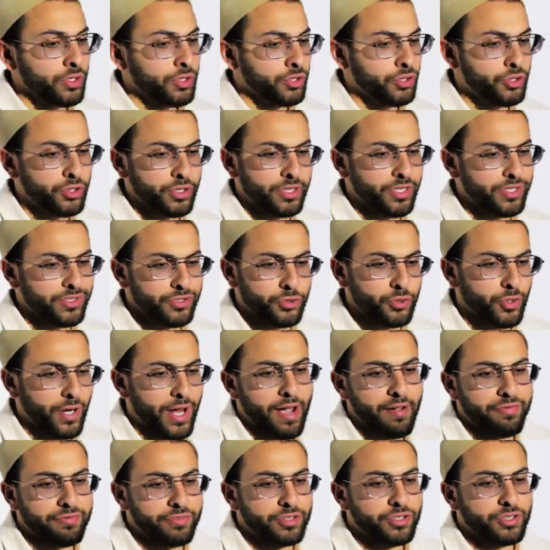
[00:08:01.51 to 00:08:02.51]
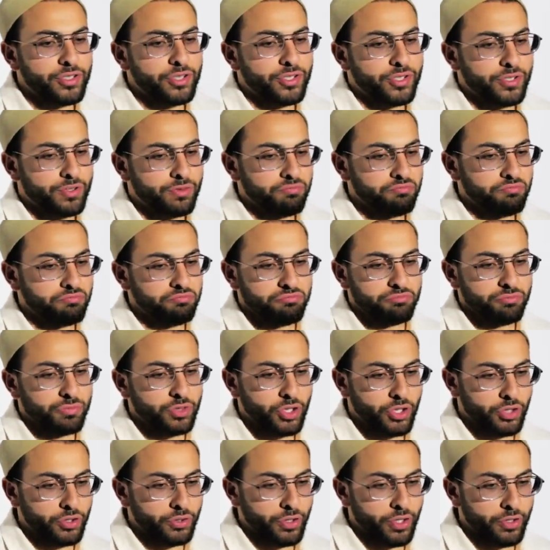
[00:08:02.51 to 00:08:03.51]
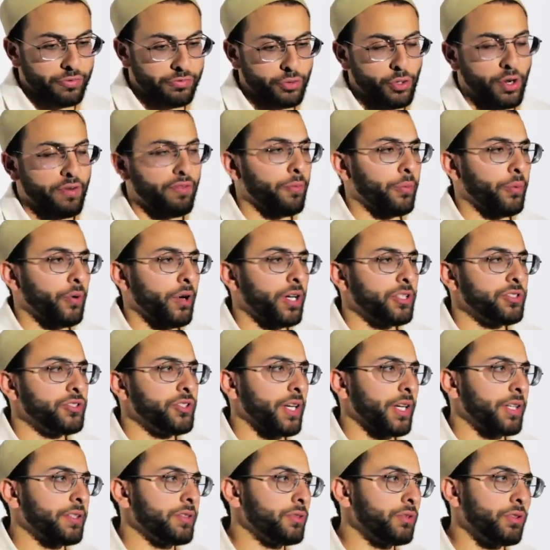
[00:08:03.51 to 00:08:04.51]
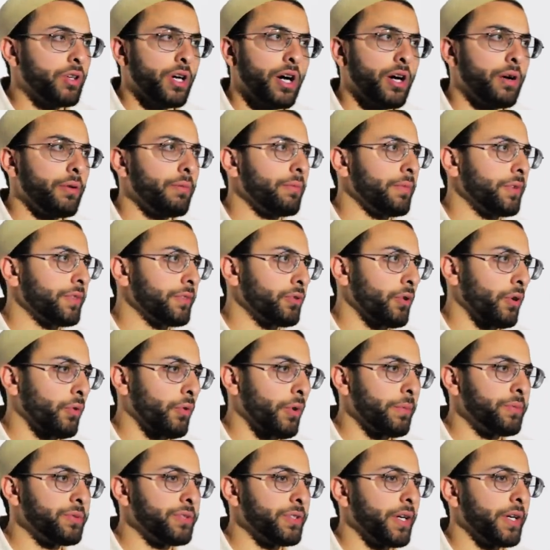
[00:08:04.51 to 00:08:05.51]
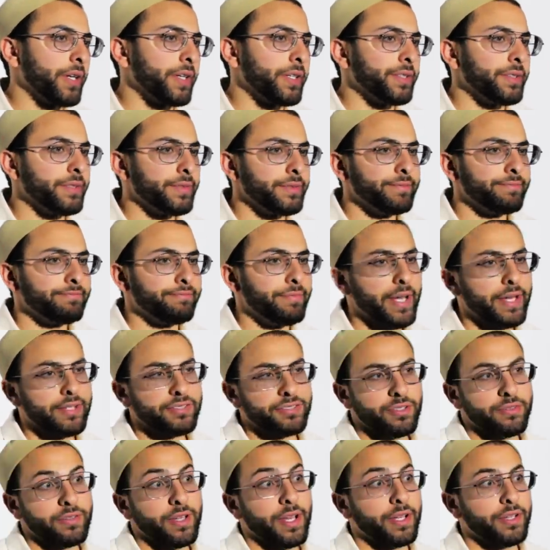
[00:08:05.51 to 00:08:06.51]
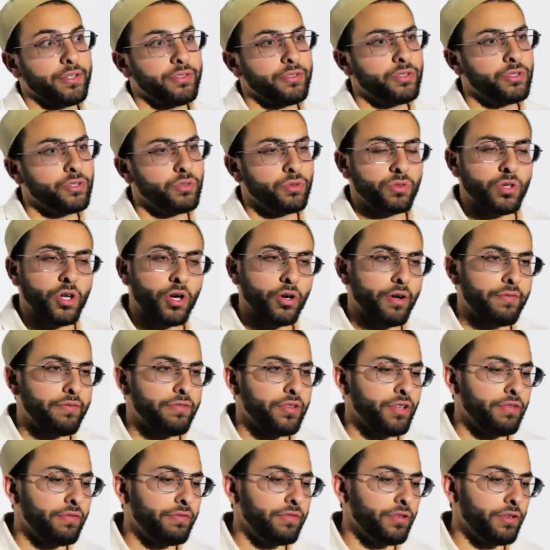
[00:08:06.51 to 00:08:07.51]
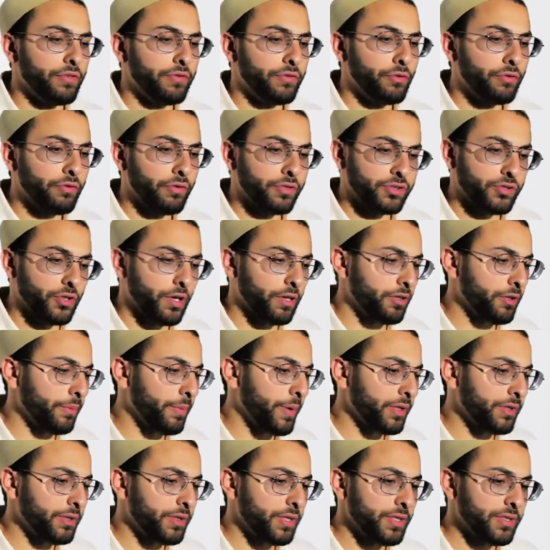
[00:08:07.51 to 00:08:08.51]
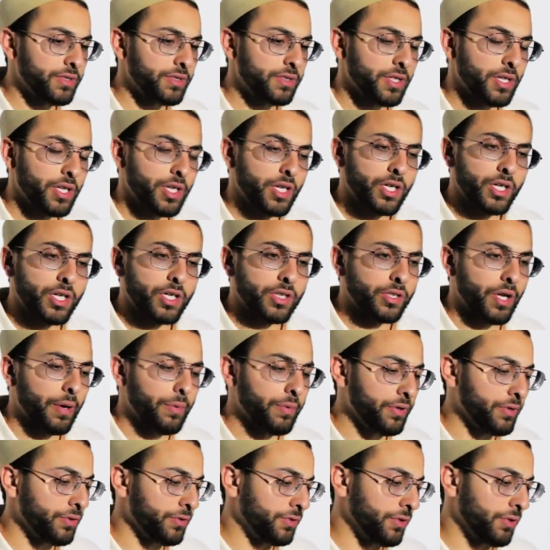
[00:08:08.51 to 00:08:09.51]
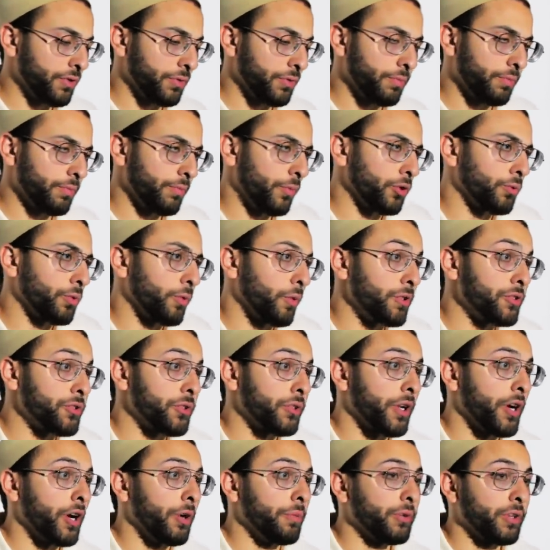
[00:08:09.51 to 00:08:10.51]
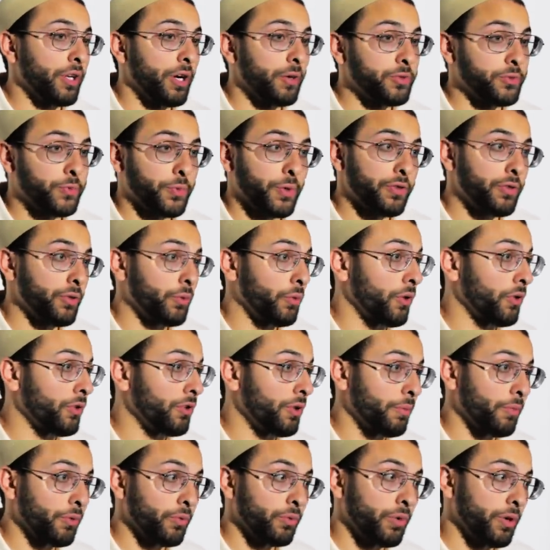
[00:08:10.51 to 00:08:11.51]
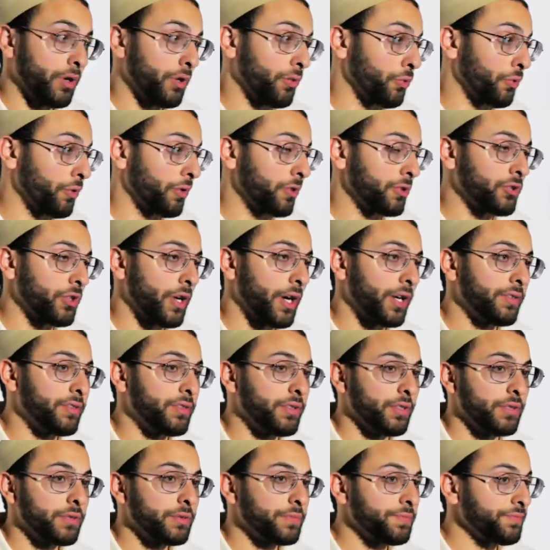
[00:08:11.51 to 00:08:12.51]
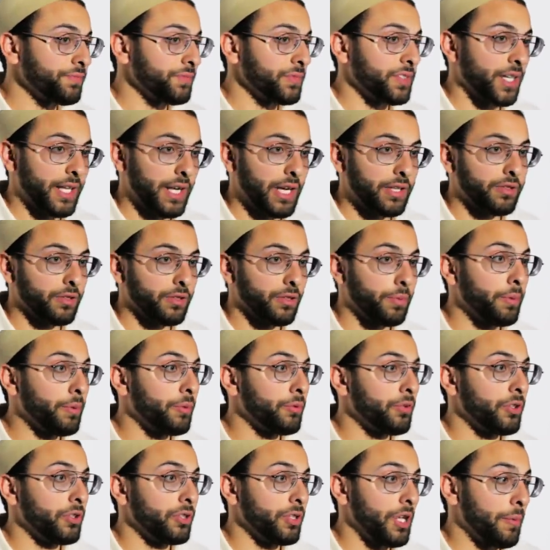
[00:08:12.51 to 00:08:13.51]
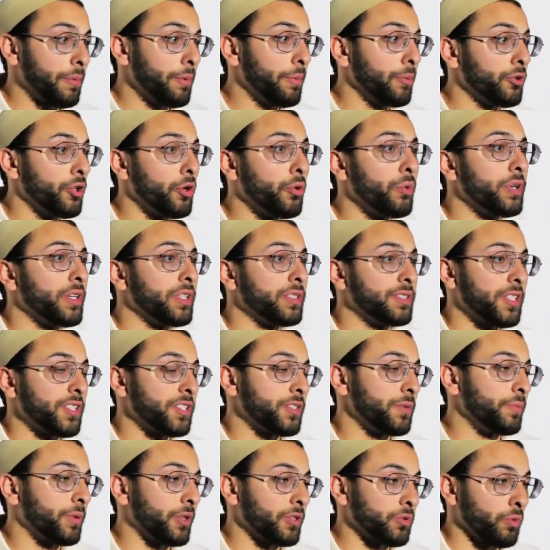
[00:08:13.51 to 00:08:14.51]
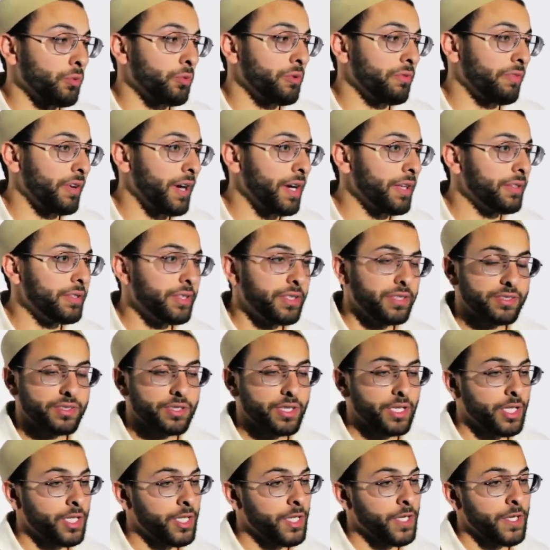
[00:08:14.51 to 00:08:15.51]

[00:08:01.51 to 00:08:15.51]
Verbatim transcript: You, you don't have to just you know, if you don't have a project, you come to our website and, man, that's what I can do. No, if, if, if you feel strongly about this, I mean, there's, there are multiple ways you can help. You can help spread the word, number one, really trying to, to get out there. People, let people know we exist because what we find is,